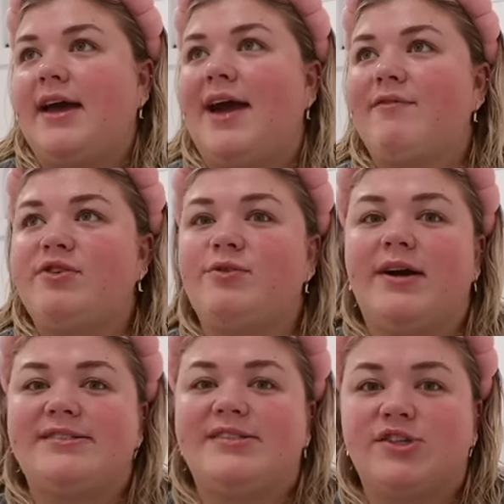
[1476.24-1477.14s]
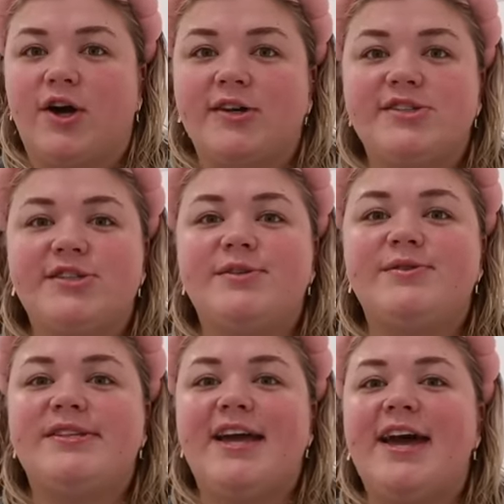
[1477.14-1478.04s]
Having you guys to talk to
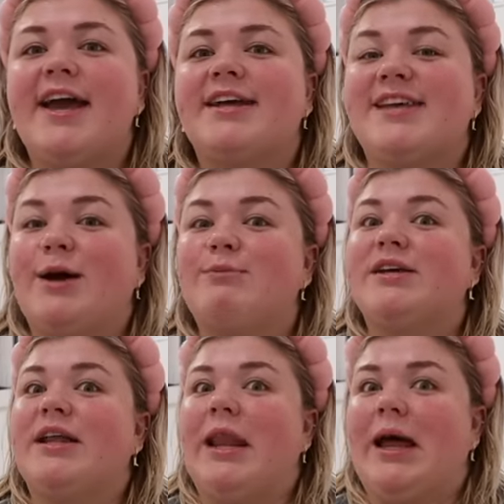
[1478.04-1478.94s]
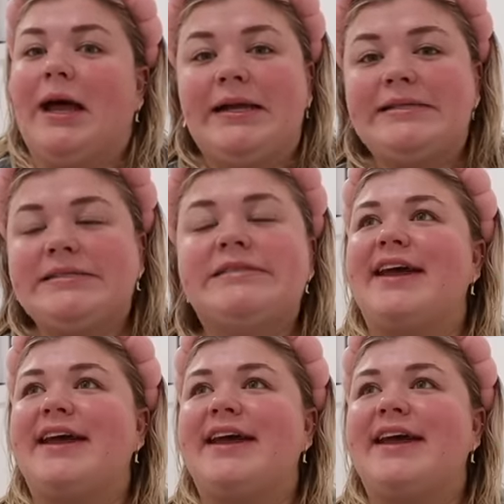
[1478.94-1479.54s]
today has helped a lot.